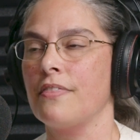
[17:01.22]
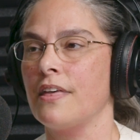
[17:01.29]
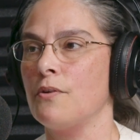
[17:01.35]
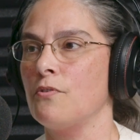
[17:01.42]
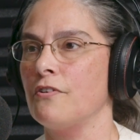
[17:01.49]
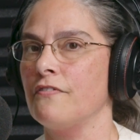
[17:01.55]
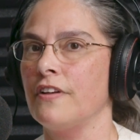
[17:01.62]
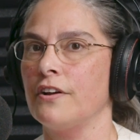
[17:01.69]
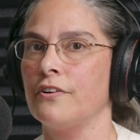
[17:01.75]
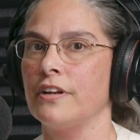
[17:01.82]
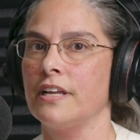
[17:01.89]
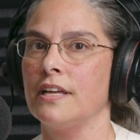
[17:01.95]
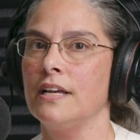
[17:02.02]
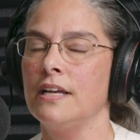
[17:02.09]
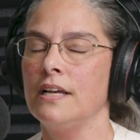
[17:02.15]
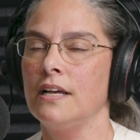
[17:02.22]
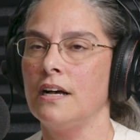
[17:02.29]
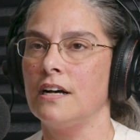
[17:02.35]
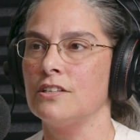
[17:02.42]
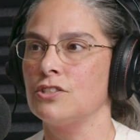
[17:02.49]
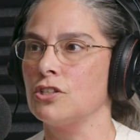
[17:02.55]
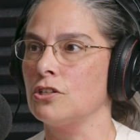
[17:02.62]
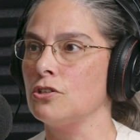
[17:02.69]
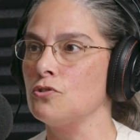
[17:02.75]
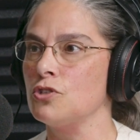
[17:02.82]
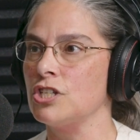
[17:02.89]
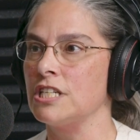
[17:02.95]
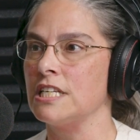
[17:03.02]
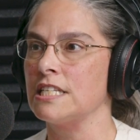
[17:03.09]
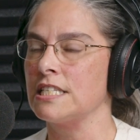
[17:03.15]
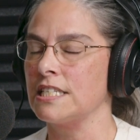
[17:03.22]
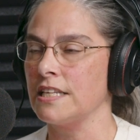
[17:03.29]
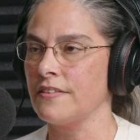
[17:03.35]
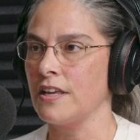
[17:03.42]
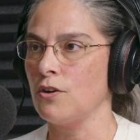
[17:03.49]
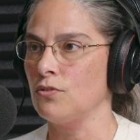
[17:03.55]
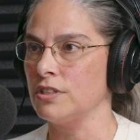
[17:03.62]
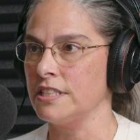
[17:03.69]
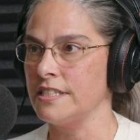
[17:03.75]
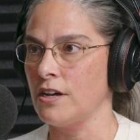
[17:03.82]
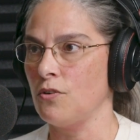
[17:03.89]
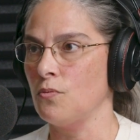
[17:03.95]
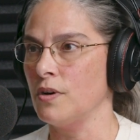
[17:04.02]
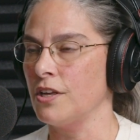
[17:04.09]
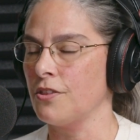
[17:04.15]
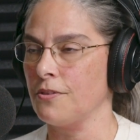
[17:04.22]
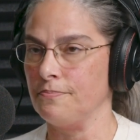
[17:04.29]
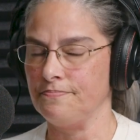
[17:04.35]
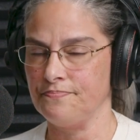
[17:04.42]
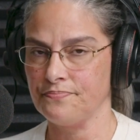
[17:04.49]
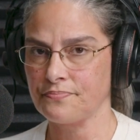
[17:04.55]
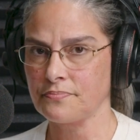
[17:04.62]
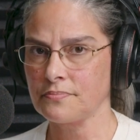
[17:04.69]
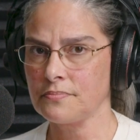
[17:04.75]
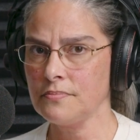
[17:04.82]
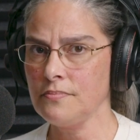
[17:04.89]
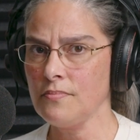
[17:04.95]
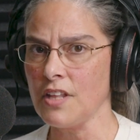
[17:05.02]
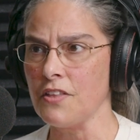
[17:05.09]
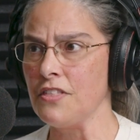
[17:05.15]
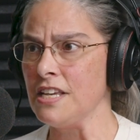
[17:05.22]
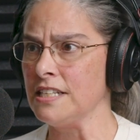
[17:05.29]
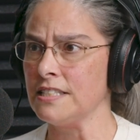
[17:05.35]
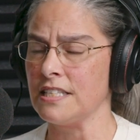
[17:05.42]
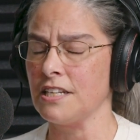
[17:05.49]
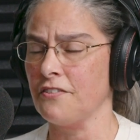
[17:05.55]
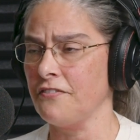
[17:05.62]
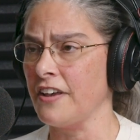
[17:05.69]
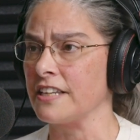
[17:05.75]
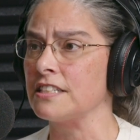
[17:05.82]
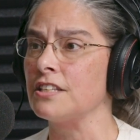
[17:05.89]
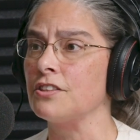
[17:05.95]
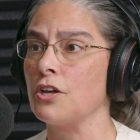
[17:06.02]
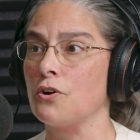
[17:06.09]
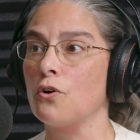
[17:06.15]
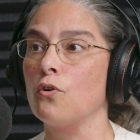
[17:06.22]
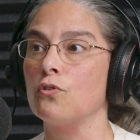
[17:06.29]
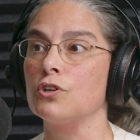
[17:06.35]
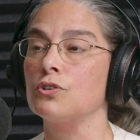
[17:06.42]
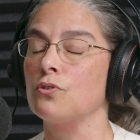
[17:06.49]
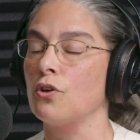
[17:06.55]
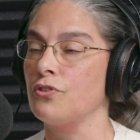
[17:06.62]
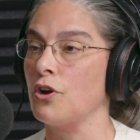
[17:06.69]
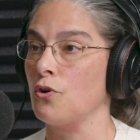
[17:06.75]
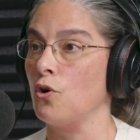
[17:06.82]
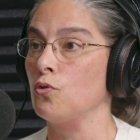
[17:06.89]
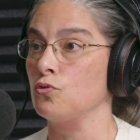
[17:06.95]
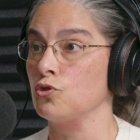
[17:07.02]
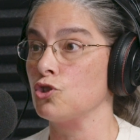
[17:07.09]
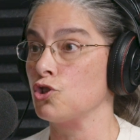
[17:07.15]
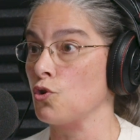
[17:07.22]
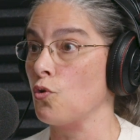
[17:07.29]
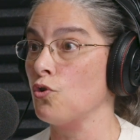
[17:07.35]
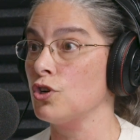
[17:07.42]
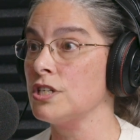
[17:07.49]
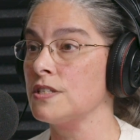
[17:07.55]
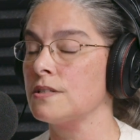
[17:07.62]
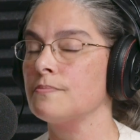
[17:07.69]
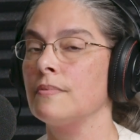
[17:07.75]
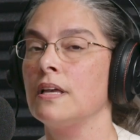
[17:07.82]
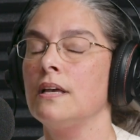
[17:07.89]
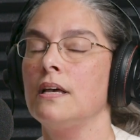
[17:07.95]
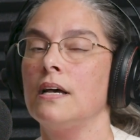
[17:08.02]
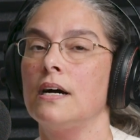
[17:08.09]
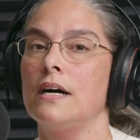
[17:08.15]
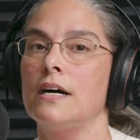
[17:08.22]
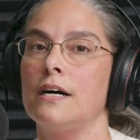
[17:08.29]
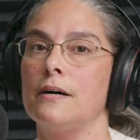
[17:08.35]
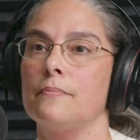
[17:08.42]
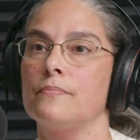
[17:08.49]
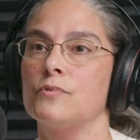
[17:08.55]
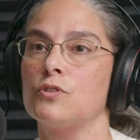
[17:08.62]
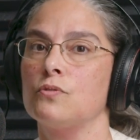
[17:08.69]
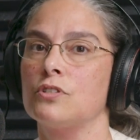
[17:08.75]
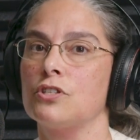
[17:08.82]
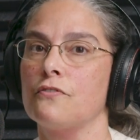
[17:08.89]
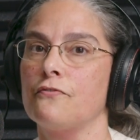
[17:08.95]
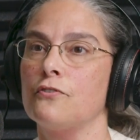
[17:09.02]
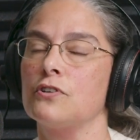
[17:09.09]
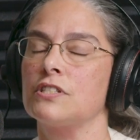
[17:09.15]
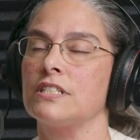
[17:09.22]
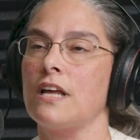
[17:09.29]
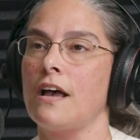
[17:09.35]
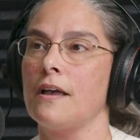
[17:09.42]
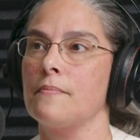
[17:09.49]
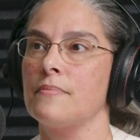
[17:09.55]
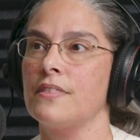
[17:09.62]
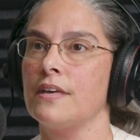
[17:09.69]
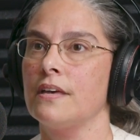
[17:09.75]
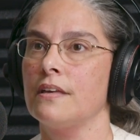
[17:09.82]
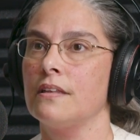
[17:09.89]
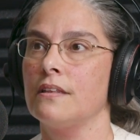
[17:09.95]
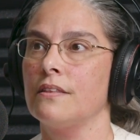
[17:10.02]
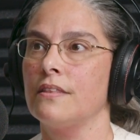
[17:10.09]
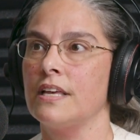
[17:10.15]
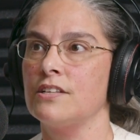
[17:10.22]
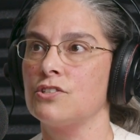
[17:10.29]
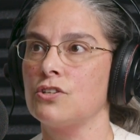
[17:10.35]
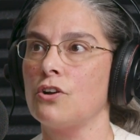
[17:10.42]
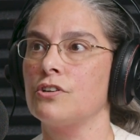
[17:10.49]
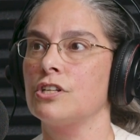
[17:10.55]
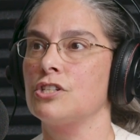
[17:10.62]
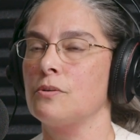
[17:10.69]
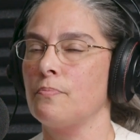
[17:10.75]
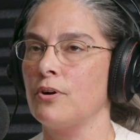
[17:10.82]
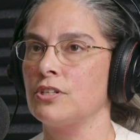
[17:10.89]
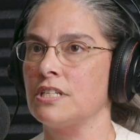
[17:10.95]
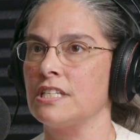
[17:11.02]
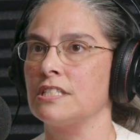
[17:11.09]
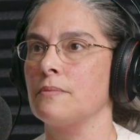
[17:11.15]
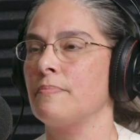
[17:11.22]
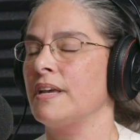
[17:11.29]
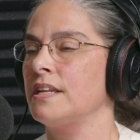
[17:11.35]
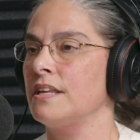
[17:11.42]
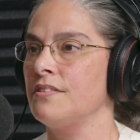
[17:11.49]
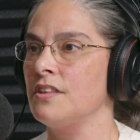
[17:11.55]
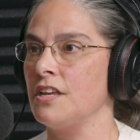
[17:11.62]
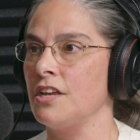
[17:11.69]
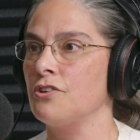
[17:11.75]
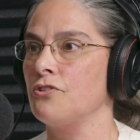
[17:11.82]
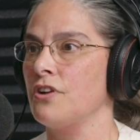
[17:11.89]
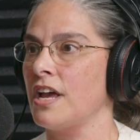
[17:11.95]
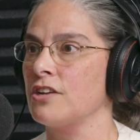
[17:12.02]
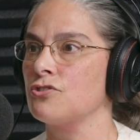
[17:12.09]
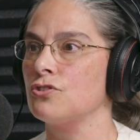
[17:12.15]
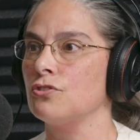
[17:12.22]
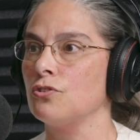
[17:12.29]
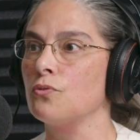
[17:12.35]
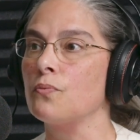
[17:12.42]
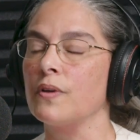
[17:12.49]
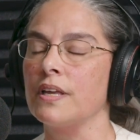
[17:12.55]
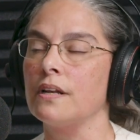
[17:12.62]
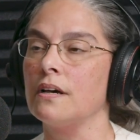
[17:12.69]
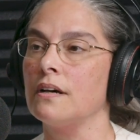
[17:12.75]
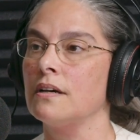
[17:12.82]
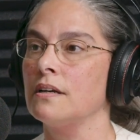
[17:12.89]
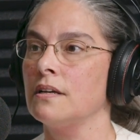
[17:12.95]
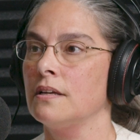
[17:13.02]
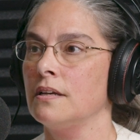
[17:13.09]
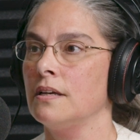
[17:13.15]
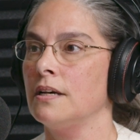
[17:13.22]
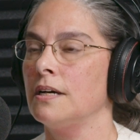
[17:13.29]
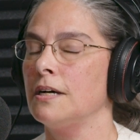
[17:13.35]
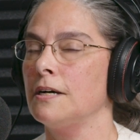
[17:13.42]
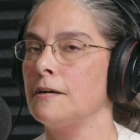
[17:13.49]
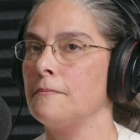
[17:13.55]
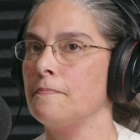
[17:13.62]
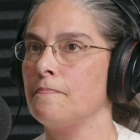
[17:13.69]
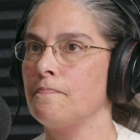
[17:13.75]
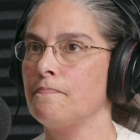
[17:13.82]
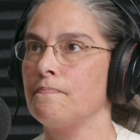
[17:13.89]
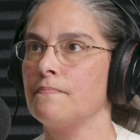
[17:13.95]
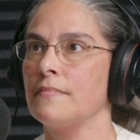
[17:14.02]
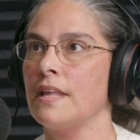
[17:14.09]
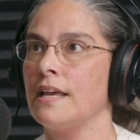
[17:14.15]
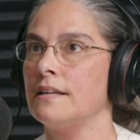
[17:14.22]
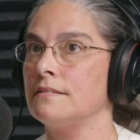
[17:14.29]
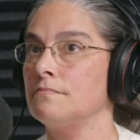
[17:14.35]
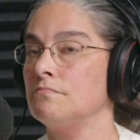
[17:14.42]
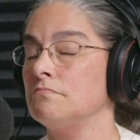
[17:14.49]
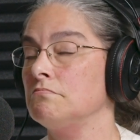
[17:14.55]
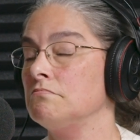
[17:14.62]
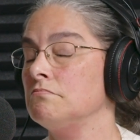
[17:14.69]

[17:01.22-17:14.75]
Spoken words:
they were very seclusionist, and they only dealt with things that affected their own shores. So it's the first time that they started to participate in the international arena, and